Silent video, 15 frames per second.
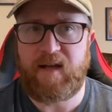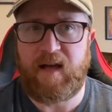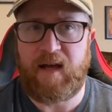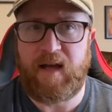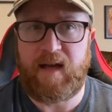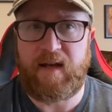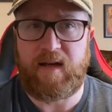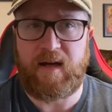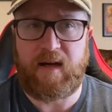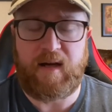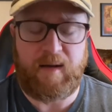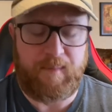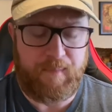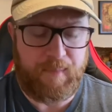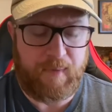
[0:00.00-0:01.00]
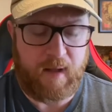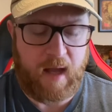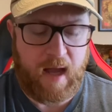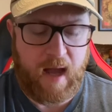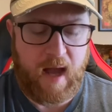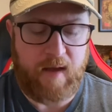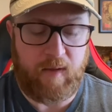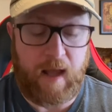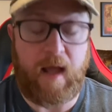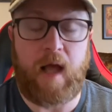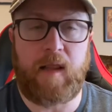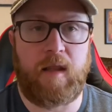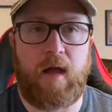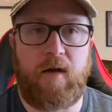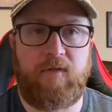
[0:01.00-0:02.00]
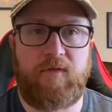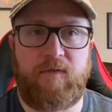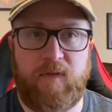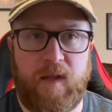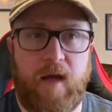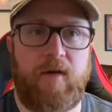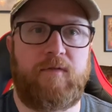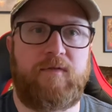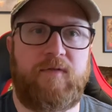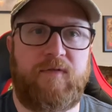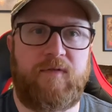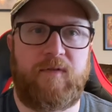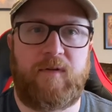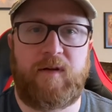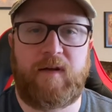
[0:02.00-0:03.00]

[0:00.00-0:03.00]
And um, I, I, I, love, love